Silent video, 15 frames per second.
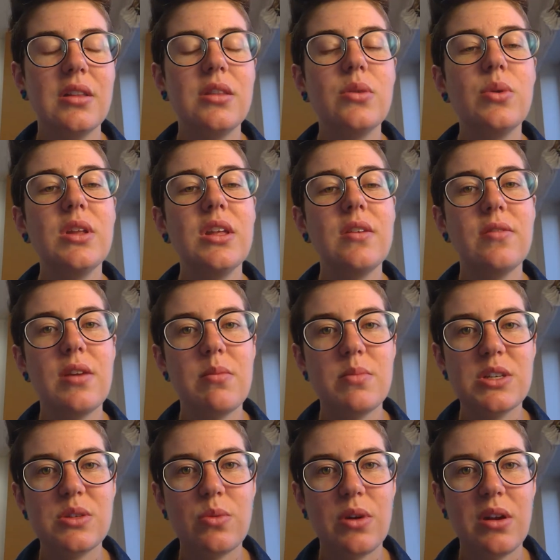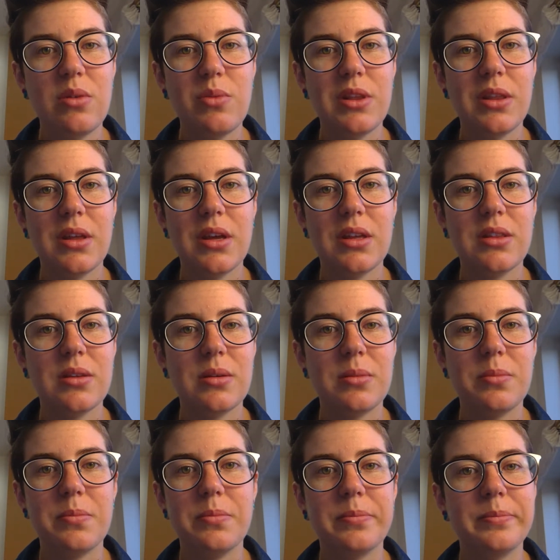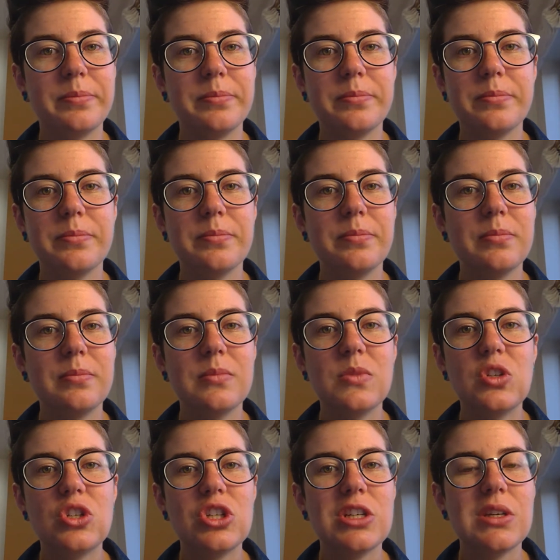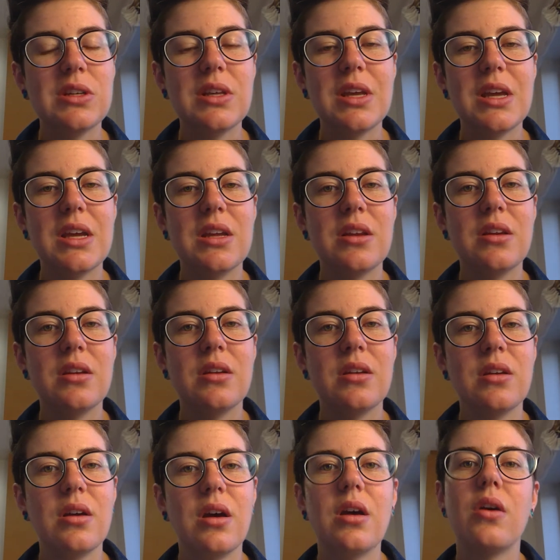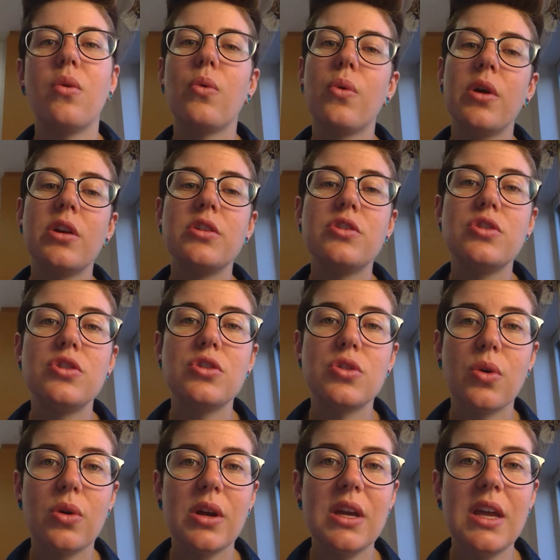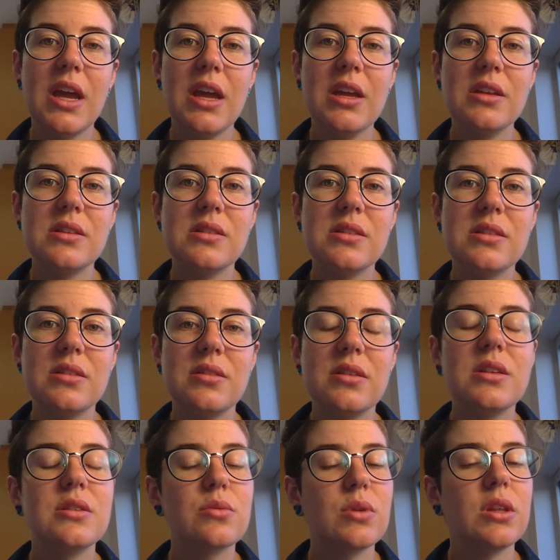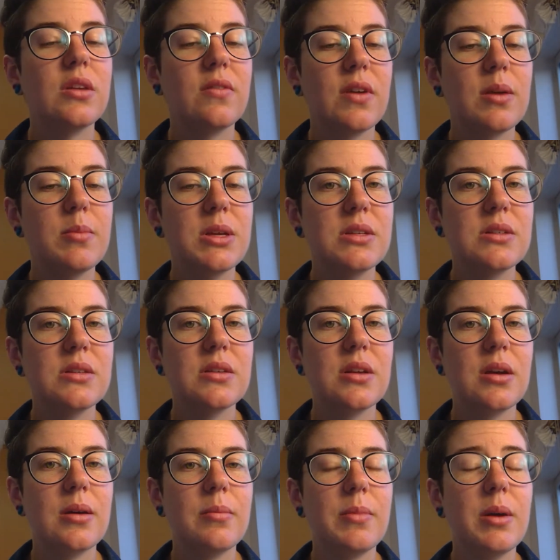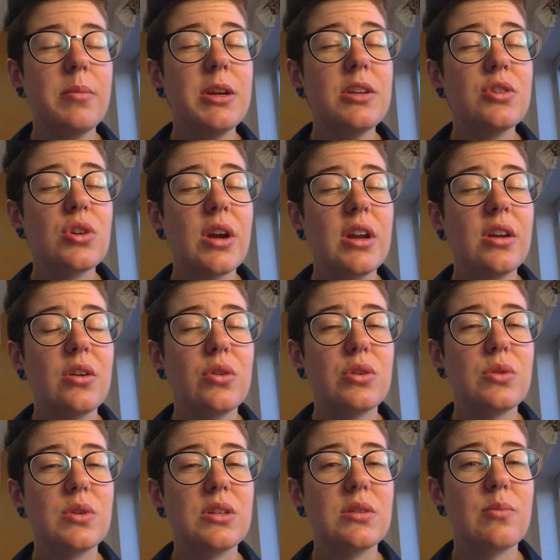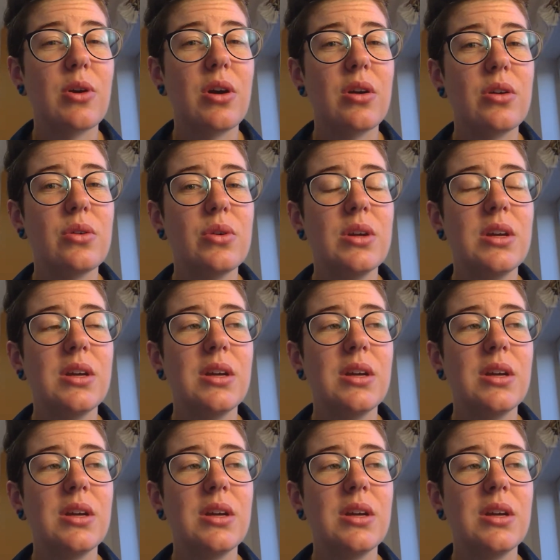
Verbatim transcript: the really famous one with like the Jillian uh, Orange Torii Gates. It's really famous. Um, I'm gonna try to go to it tomorrow.